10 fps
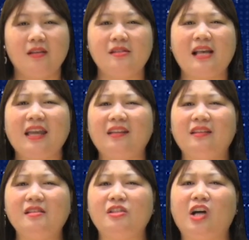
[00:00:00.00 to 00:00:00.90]

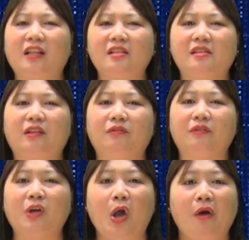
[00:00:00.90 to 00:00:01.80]
Scientists noticed
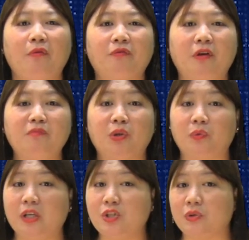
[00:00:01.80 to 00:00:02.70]
that from the
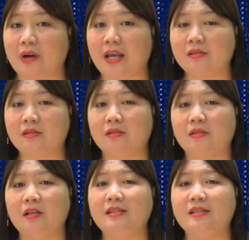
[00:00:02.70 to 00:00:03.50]
ridge crests,